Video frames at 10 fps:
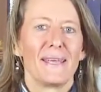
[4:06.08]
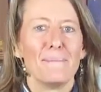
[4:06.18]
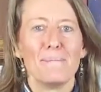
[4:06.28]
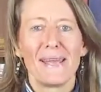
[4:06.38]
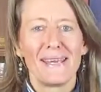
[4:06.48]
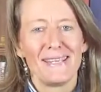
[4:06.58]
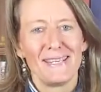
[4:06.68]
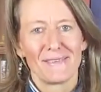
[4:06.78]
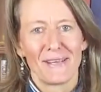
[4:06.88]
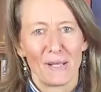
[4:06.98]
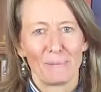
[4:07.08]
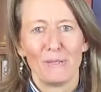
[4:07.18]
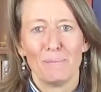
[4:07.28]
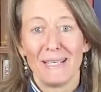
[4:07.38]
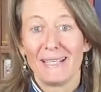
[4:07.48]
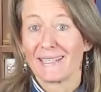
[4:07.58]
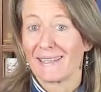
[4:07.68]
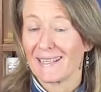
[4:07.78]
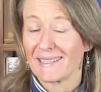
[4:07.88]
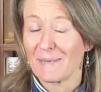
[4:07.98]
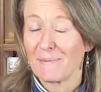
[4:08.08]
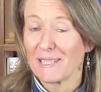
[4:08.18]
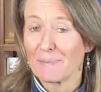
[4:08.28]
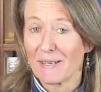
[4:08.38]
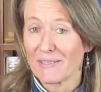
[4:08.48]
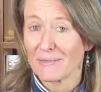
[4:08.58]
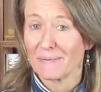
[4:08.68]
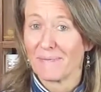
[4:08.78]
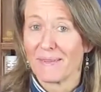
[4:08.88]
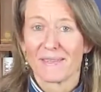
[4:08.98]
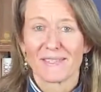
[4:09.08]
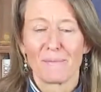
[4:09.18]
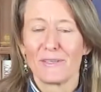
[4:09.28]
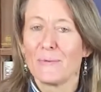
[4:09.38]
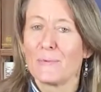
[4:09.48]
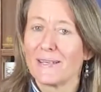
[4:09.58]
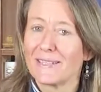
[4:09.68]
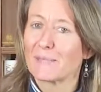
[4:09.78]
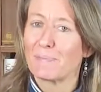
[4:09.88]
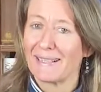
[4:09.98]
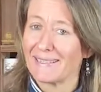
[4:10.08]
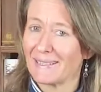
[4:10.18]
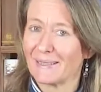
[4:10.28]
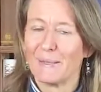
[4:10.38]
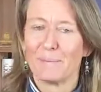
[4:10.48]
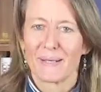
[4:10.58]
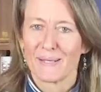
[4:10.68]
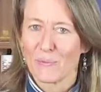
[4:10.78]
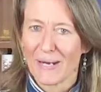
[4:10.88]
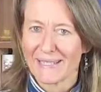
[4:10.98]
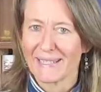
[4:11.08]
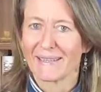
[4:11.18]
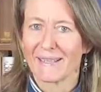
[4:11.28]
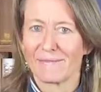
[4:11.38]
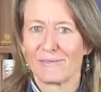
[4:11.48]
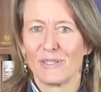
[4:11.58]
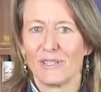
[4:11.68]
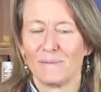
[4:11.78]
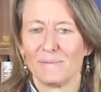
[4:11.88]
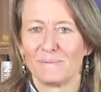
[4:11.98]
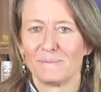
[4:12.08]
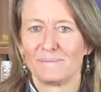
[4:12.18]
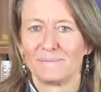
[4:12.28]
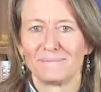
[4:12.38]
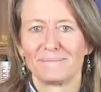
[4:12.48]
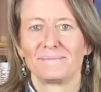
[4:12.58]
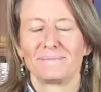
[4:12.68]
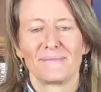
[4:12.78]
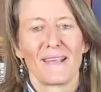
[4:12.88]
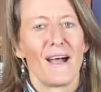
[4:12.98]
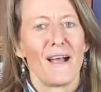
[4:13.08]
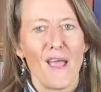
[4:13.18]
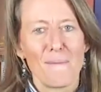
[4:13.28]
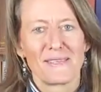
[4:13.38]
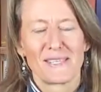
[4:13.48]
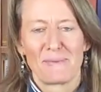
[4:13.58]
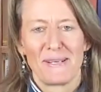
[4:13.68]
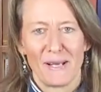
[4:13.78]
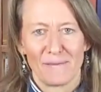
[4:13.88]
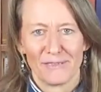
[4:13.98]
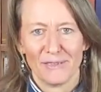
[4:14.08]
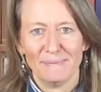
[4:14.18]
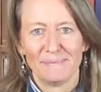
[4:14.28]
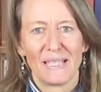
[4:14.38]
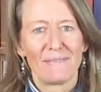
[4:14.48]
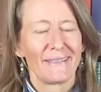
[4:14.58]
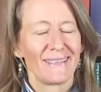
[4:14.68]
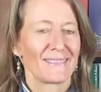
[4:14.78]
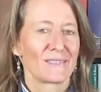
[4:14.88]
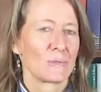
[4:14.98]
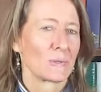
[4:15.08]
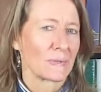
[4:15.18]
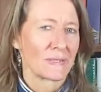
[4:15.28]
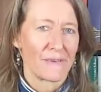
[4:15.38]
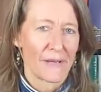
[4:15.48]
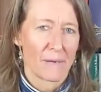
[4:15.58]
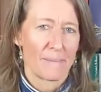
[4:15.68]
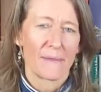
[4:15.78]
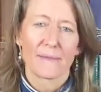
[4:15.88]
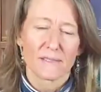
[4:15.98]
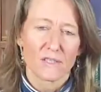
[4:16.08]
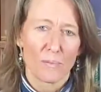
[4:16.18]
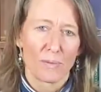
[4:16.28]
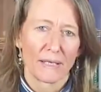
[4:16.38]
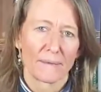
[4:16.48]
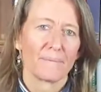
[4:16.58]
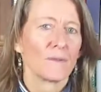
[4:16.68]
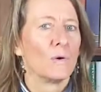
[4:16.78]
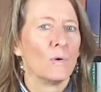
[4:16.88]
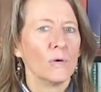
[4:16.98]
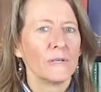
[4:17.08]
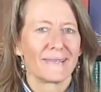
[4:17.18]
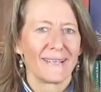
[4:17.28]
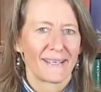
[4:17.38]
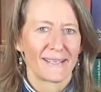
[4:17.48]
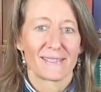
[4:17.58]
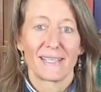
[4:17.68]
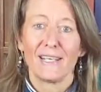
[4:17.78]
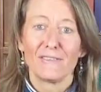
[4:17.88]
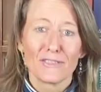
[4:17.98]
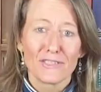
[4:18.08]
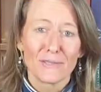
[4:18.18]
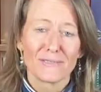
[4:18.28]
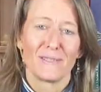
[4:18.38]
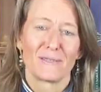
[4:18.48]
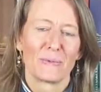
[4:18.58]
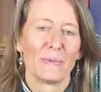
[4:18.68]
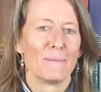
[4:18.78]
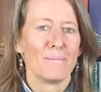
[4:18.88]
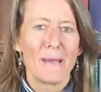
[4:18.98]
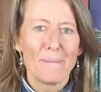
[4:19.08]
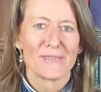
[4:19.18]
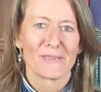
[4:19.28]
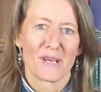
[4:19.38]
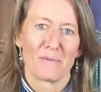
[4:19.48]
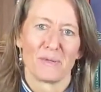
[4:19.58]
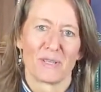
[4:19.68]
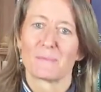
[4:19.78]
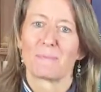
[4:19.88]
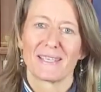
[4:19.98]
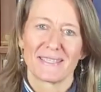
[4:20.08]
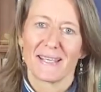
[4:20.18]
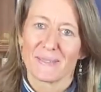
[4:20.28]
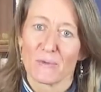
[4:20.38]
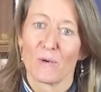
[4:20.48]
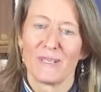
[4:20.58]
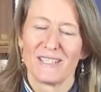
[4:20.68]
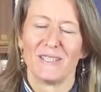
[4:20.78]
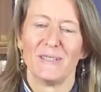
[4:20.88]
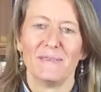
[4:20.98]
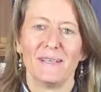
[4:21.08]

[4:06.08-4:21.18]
It may even help you meet that someone special, someone you weren't expecting, but is waiting there for you. I hope this has been helpful. If you'd like to talk to us further about this topic, or you'd like us to introduce you to all the members on our books, because that's what we do,